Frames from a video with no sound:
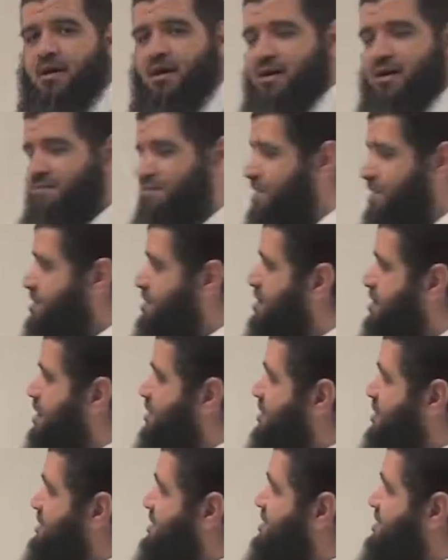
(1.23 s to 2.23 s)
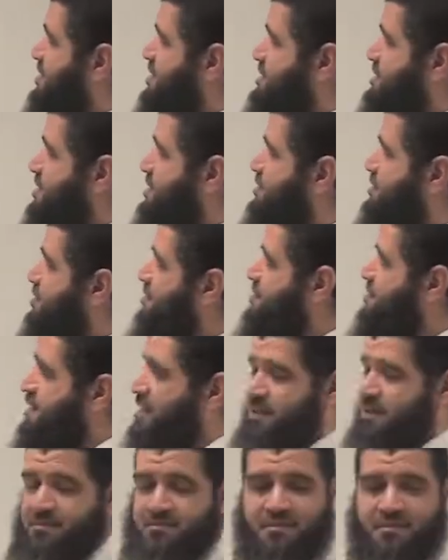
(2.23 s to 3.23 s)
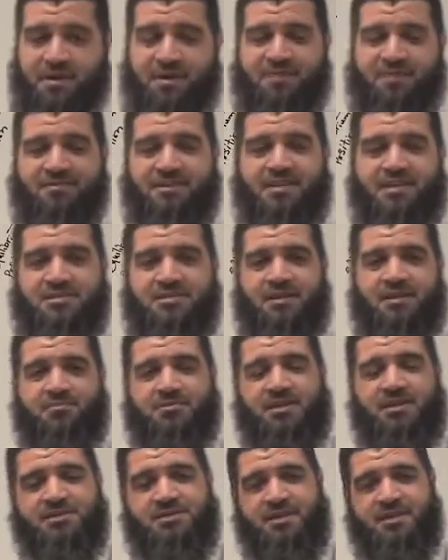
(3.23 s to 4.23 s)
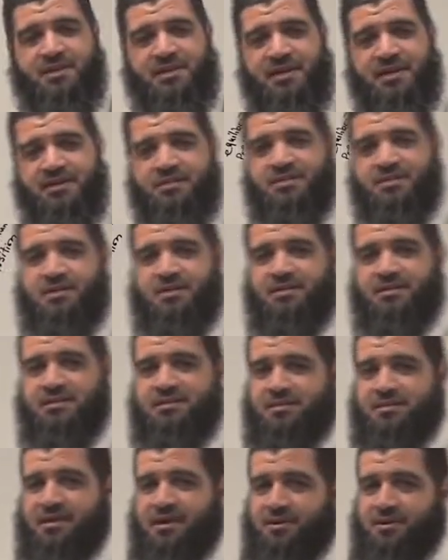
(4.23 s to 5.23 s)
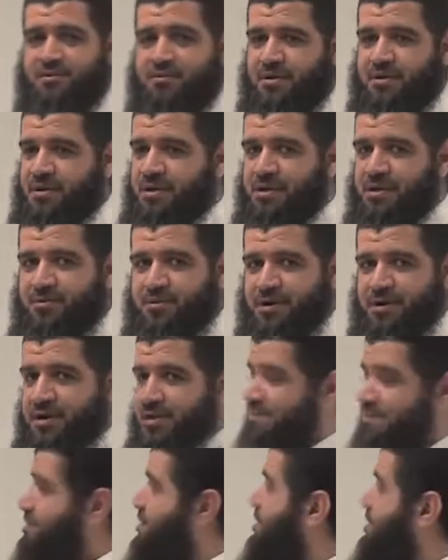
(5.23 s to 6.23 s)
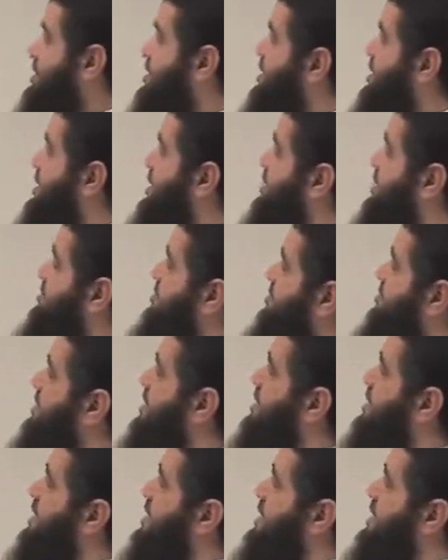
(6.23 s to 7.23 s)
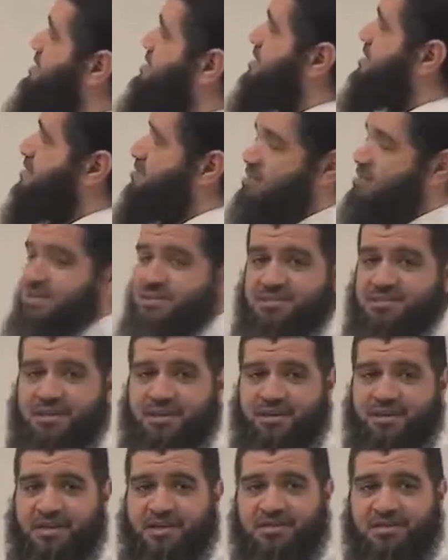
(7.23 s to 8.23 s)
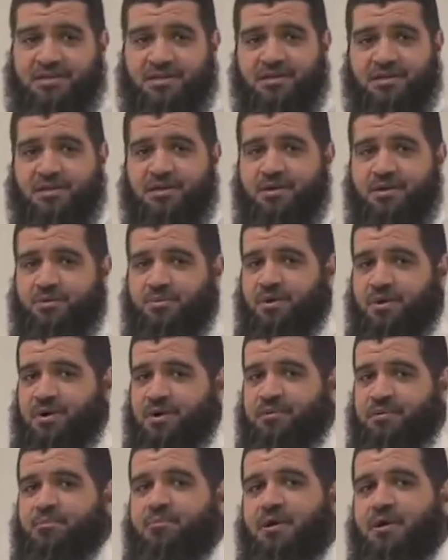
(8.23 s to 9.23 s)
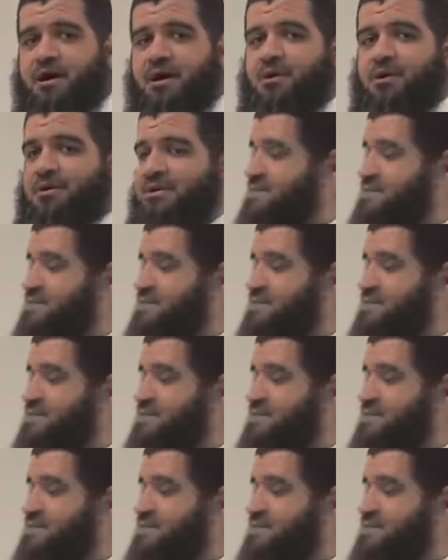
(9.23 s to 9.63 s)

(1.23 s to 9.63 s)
After our discussion of the gravitational potential energy, let us now elaborate on the elastic potential energy, where our